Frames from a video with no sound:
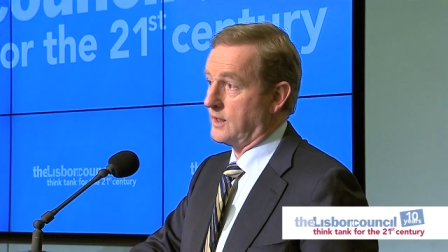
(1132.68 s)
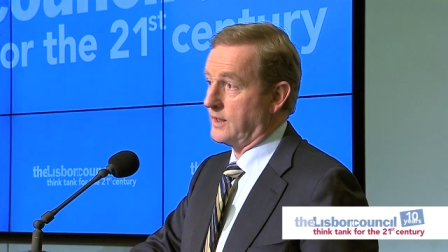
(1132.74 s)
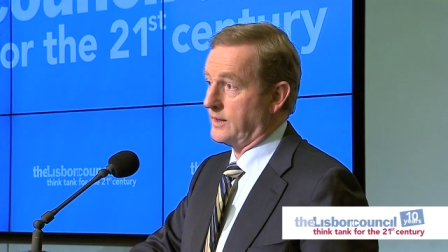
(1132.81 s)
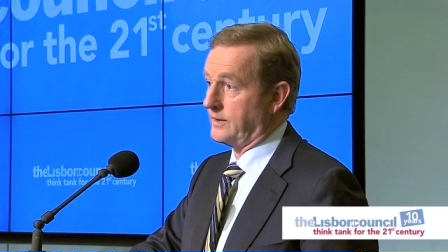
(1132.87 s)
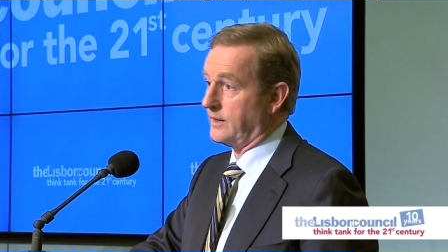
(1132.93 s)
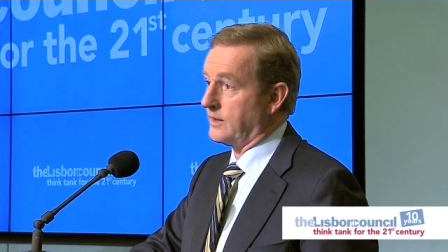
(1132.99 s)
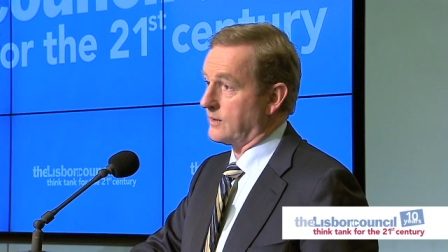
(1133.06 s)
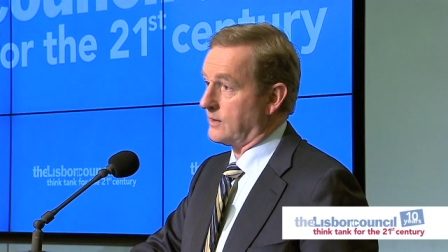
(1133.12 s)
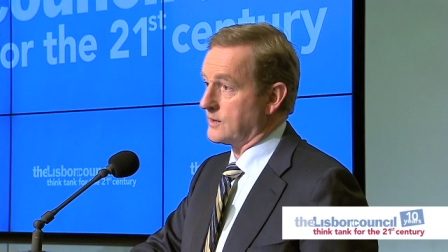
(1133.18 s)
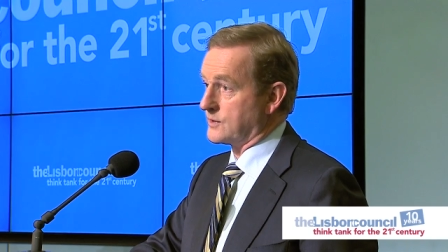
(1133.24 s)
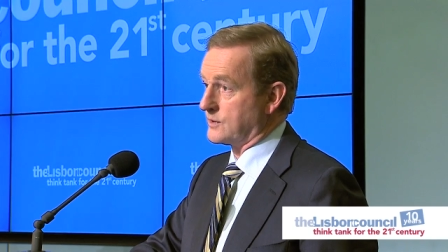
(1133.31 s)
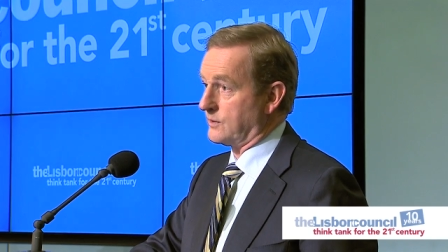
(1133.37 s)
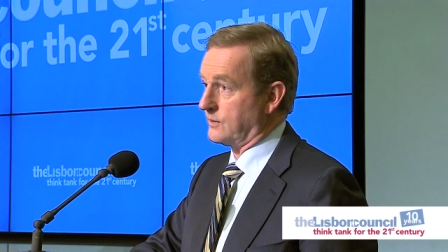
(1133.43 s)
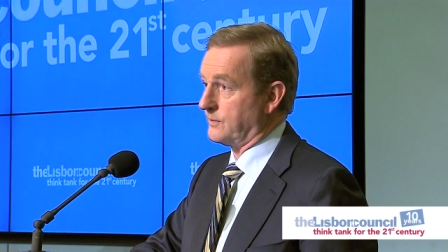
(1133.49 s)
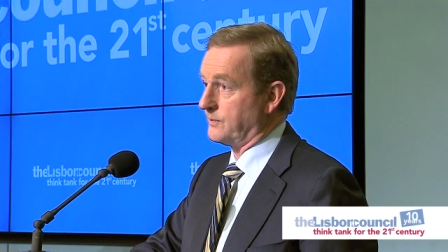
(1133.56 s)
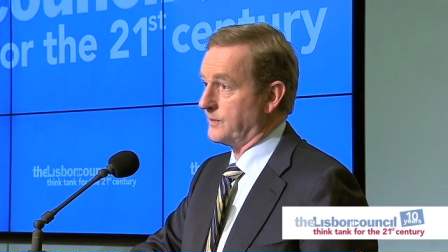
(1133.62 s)

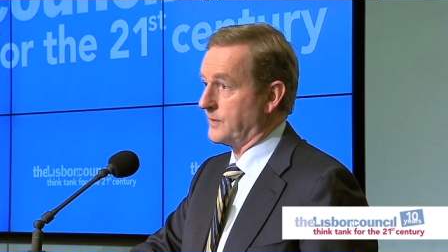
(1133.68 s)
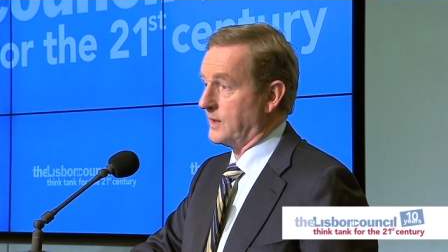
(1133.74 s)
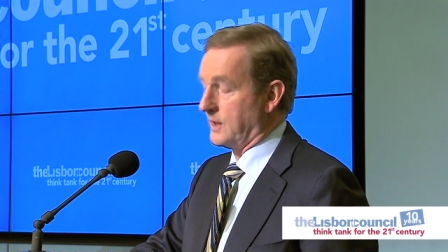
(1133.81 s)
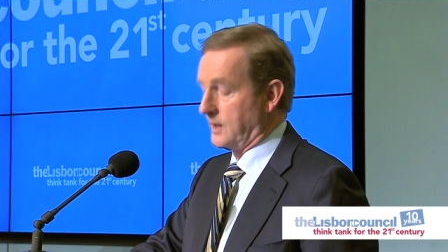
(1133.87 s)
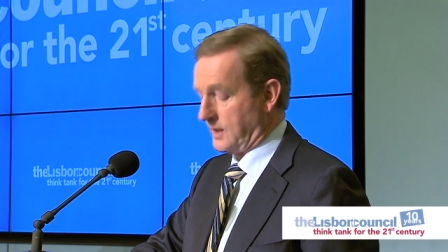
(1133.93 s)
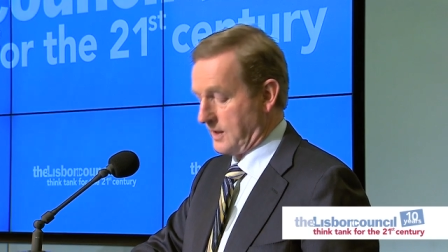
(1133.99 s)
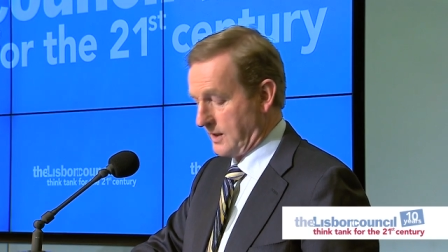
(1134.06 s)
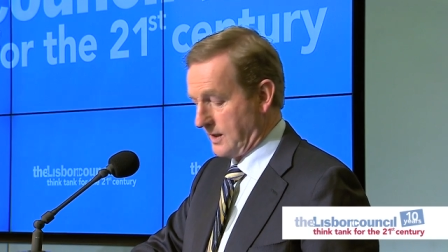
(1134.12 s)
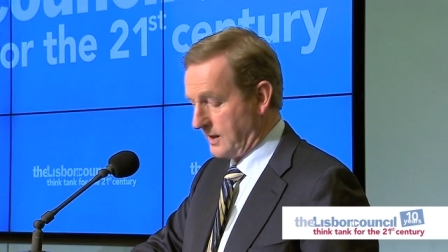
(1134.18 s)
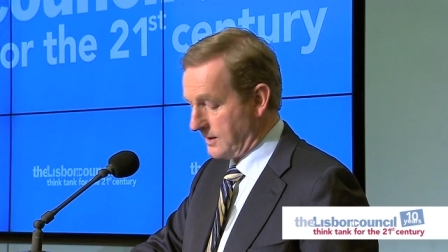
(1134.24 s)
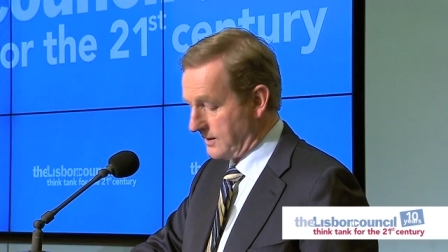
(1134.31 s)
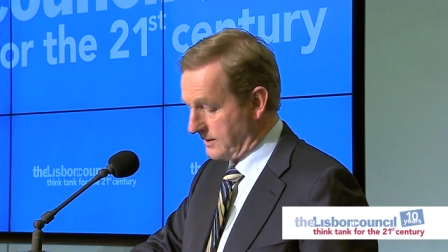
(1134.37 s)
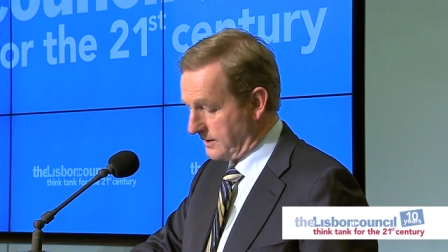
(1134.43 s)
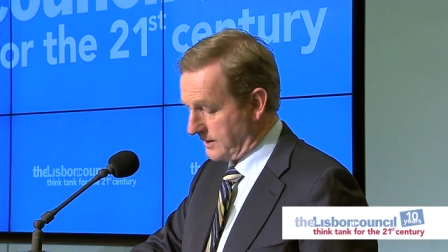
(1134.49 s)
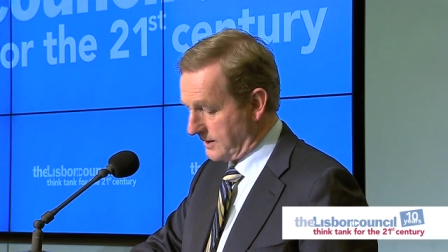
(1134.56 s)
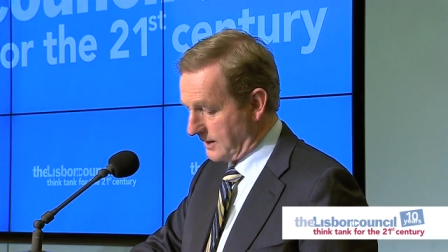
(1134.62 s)

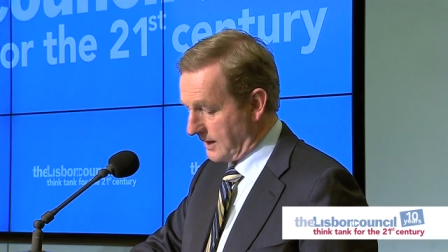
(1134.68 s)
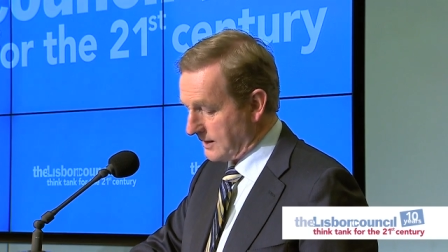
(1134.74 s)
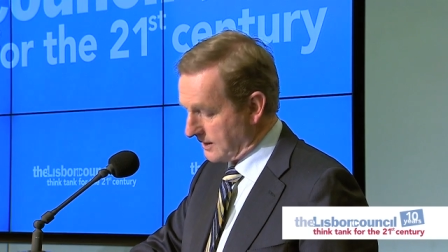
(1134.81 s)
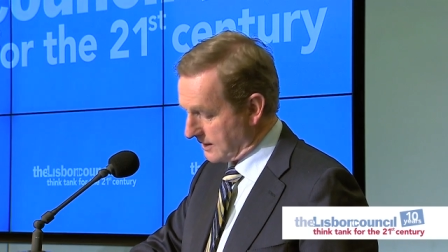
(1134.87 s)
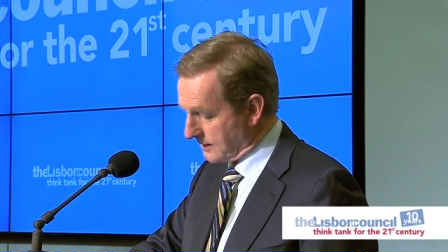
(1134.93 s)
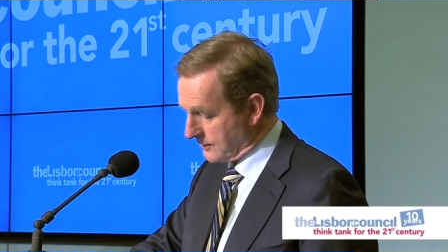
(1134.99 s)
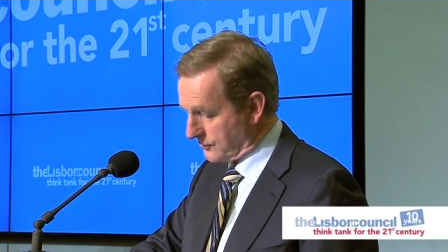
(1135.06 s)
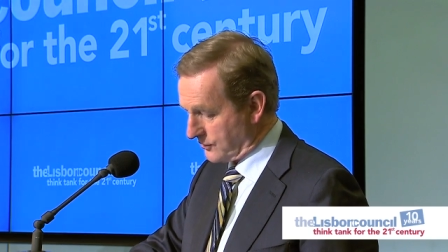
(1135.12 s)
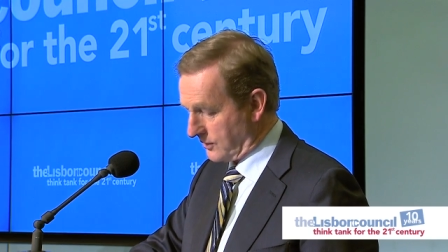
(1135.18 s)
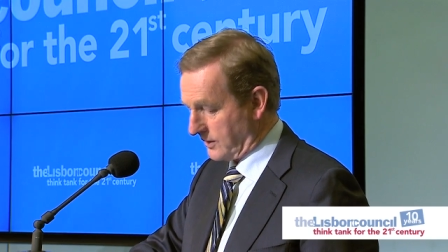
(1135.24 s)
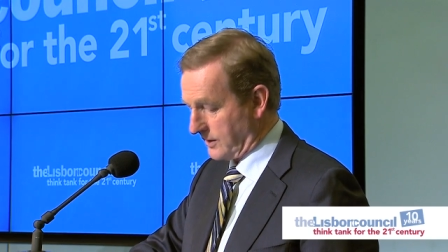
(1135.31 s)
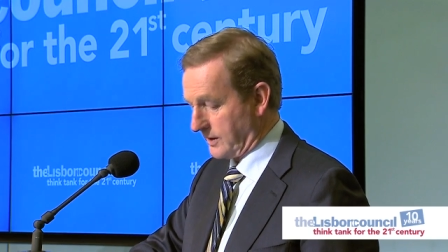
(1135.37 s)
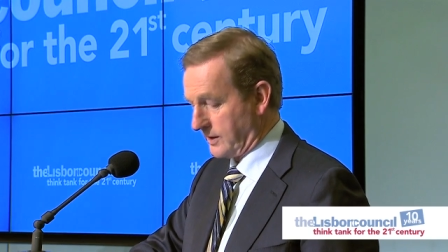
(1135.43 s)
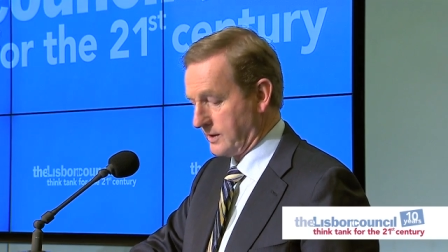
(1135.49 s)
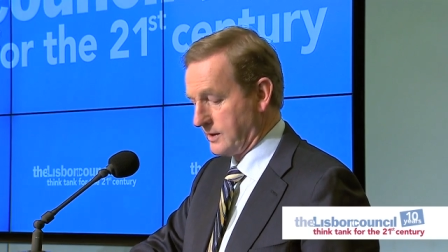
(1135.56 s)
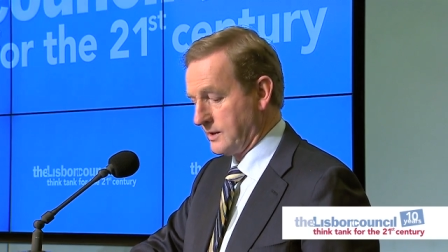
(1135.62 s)
a little
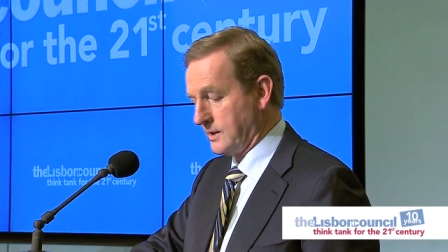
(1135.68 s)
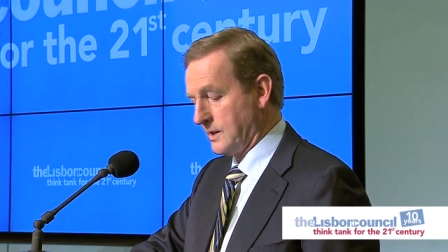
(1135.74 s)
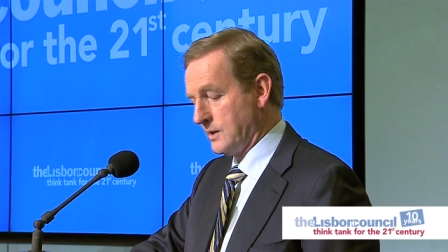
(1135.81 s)
joy